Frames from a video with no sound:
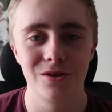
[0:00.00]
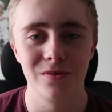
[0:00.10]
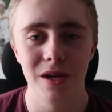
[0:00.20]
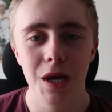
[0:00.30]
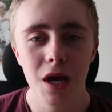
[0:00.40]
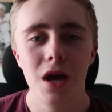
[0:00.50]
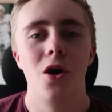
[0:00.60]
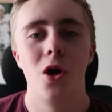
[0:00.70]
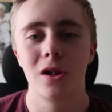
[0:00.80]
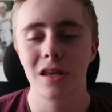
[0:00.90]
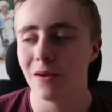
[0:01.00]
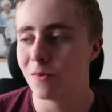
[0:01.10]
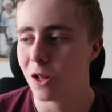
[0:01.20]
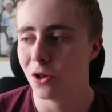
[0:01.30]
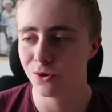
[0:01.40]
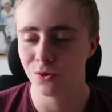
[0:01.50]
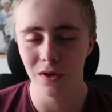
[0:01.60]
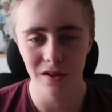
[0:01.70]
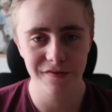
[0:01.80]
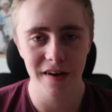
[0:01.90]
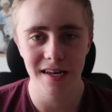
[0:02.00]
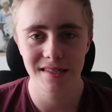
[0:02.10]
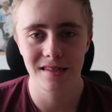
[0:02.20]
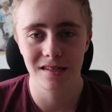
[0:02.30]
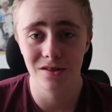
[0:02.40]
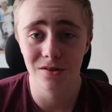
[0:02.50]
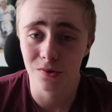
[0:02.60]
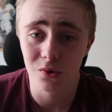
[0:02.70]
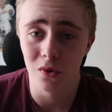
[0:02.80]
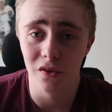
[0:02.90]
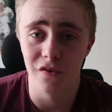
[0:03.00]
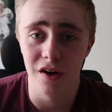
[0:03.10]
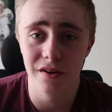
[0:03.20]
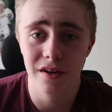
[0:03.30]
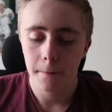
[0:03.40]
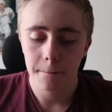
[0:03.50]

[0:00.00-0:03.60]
so we all came close really fast, so it was really fun.